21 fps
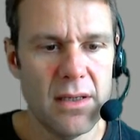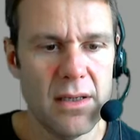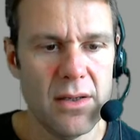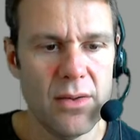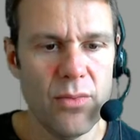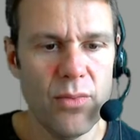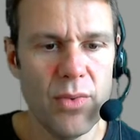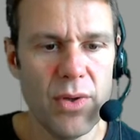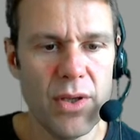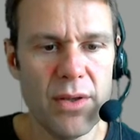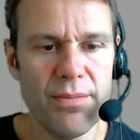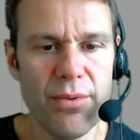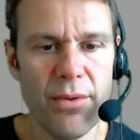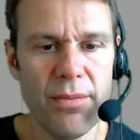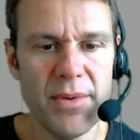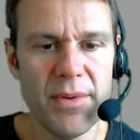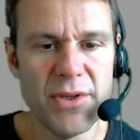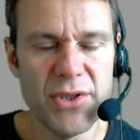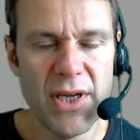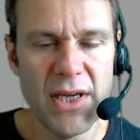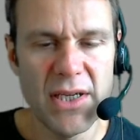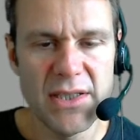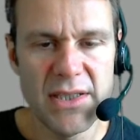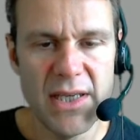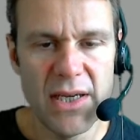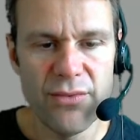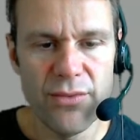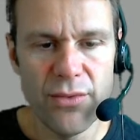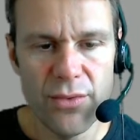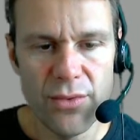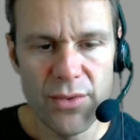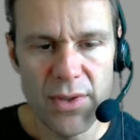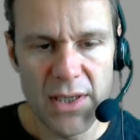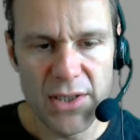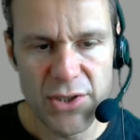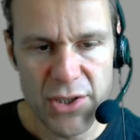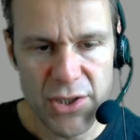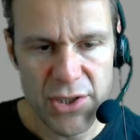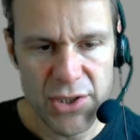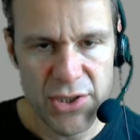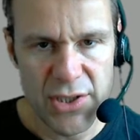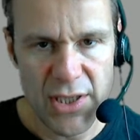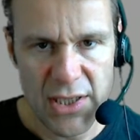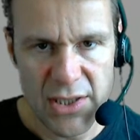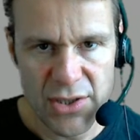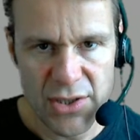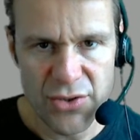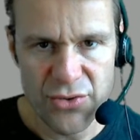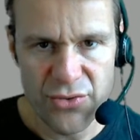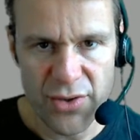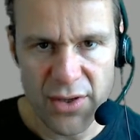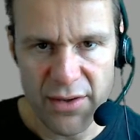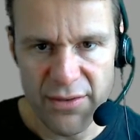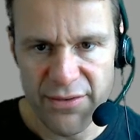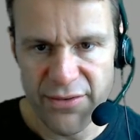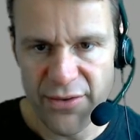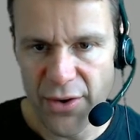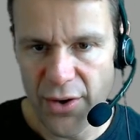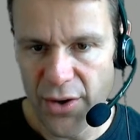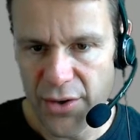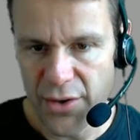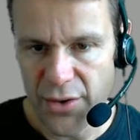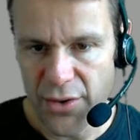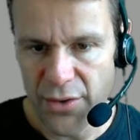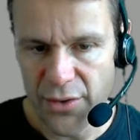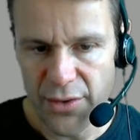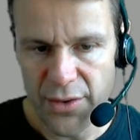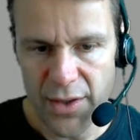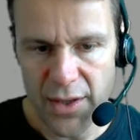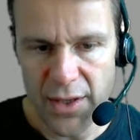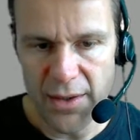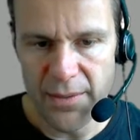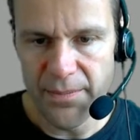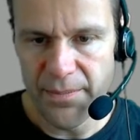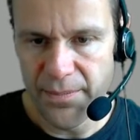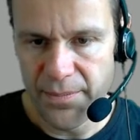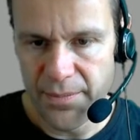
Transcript: We could probably change that rule. Let's just change the trigger fired on